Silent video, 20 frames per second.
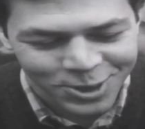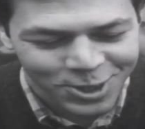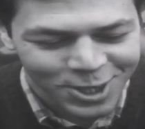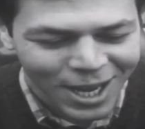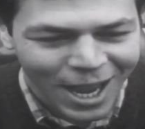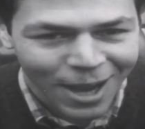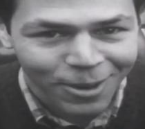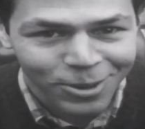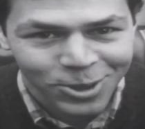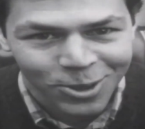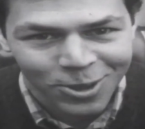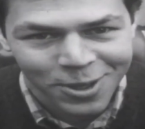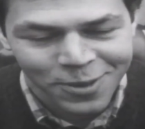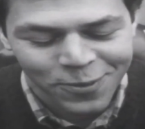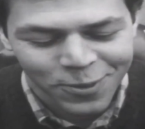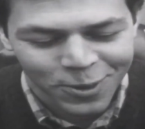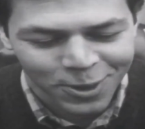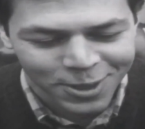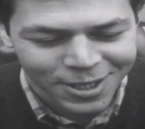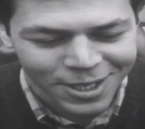Gee, I was only
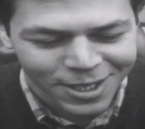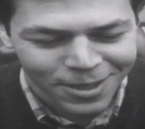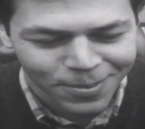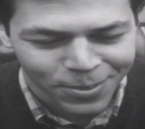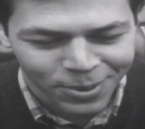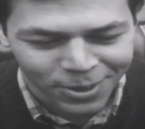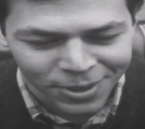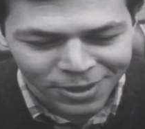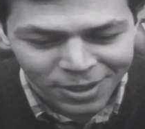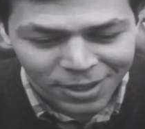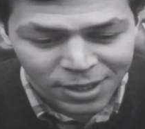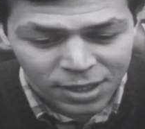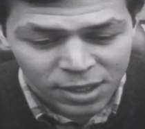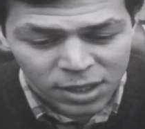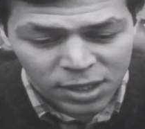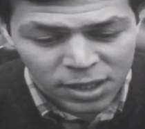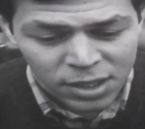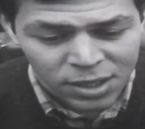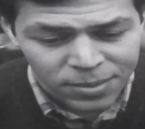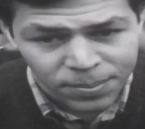14, Bert,
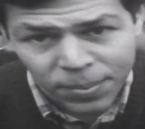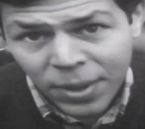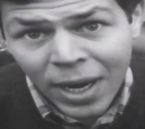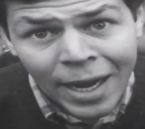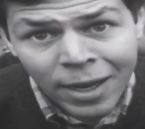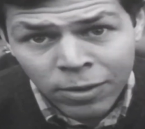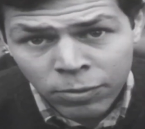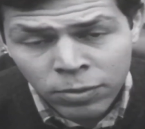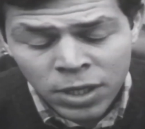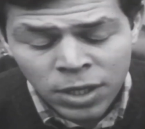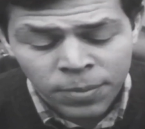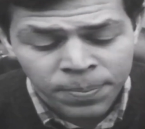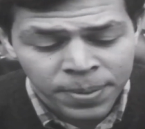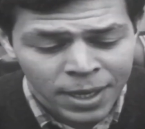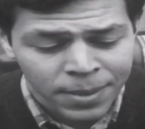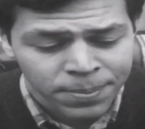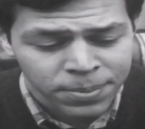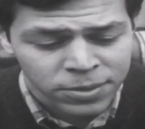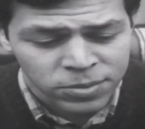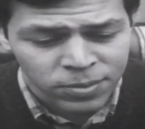but I didn't read the
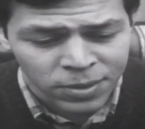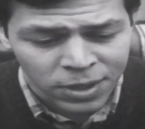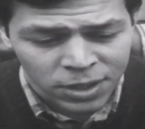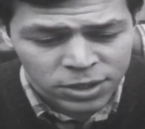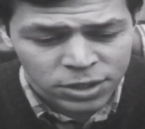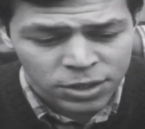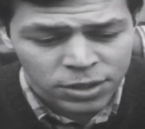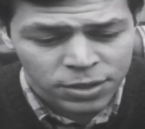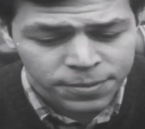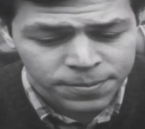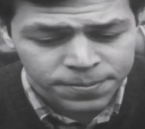papers much.